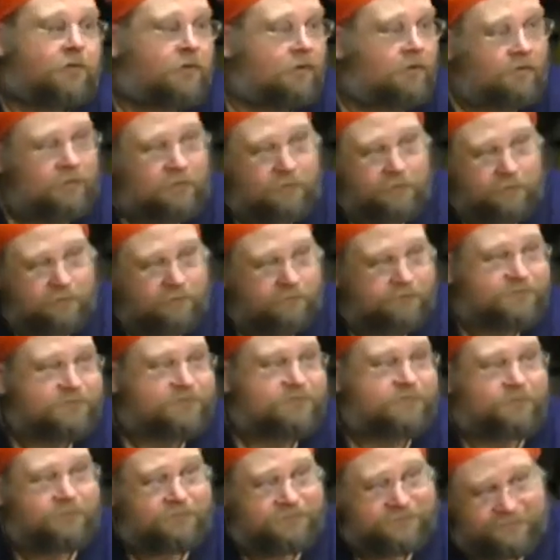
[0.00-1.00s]
Cloves,
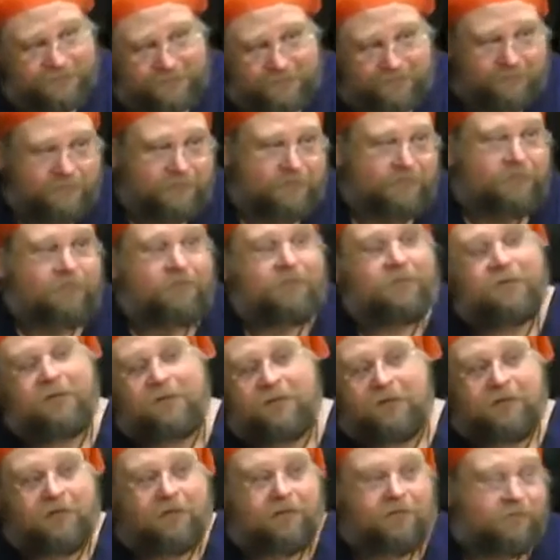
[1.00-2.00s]
cinnamon,
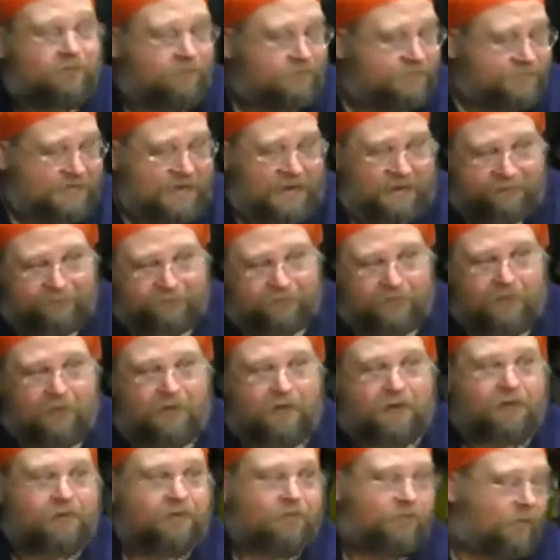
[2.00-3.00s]

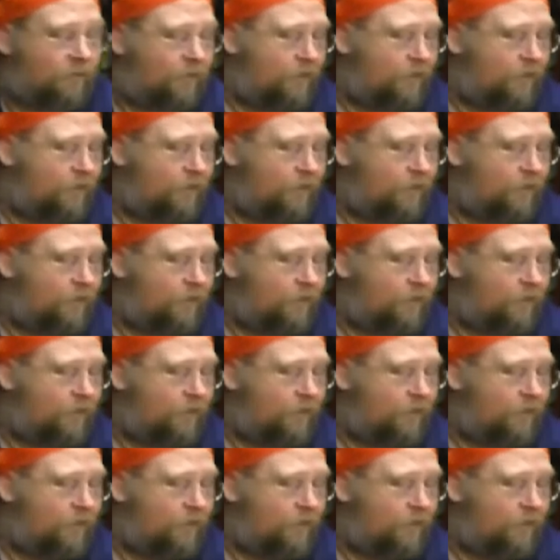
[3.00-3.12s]
saffron,